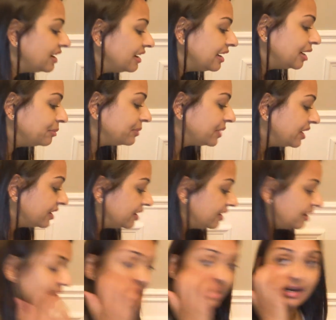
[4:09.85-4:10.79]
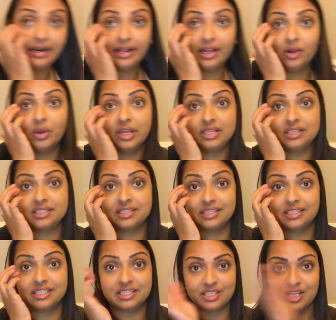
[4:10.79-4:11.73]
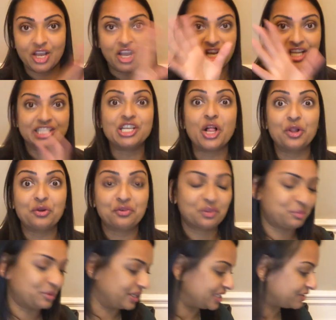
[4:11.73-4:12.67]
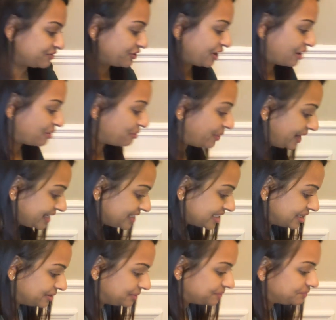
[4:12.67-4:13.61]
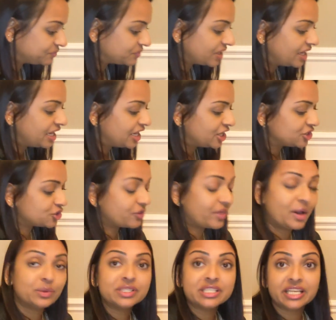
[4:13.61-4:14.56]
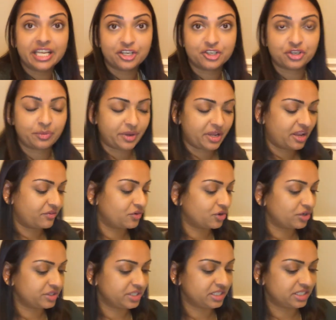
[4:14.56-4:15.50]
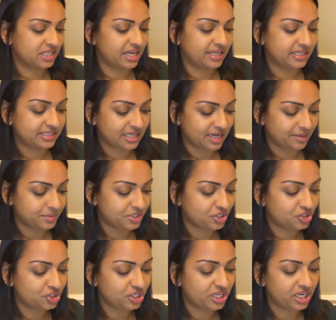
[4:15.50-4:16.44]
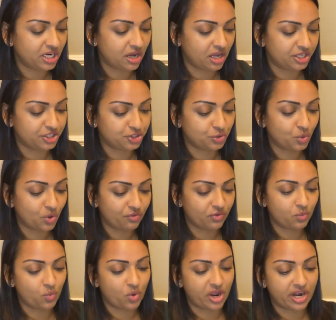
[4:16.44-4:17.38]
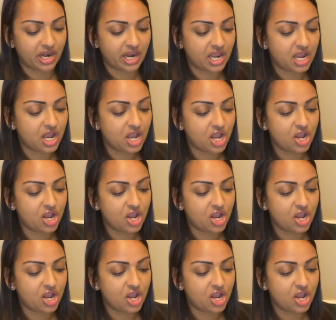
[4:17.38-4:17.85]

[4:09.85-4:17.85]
I don't know, it's all over the place for now, but so that was Ganesha by Heaven and Earth Designs. I'm stitching it on 2/1